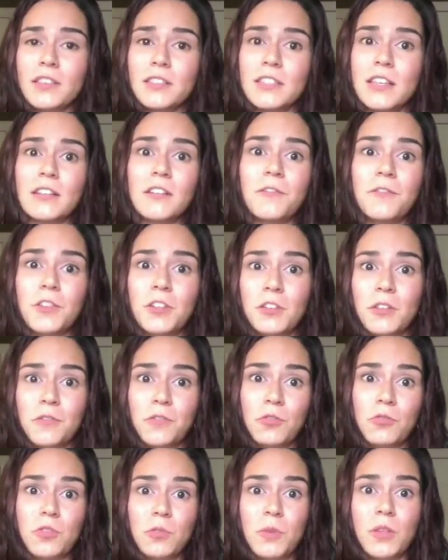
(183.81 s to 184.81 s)
Send a video
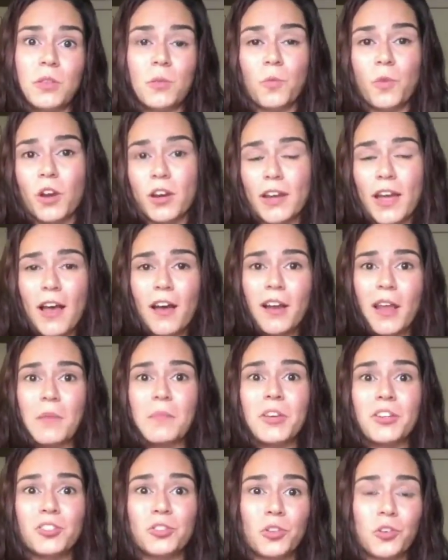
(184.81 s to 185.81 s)
of you doing the workout. I
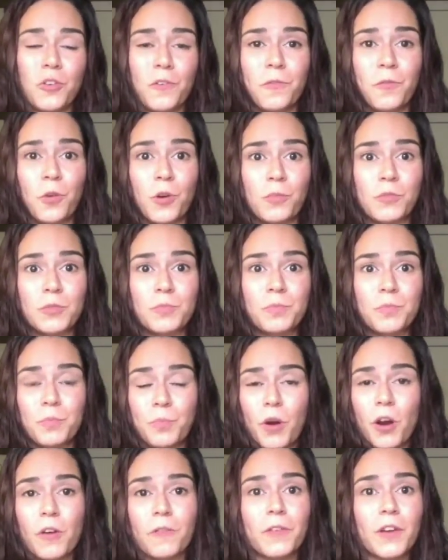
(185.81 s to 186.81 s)
make sure your form's
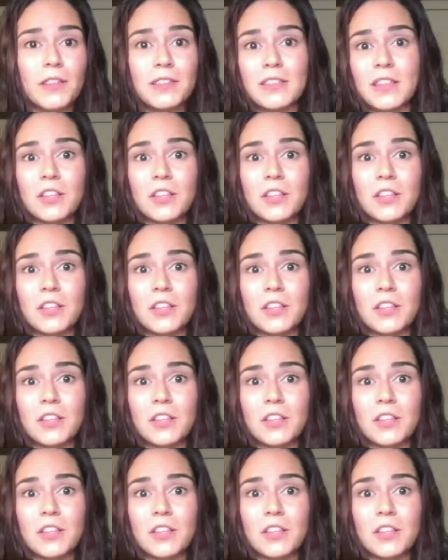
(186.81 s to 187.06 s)
perfect,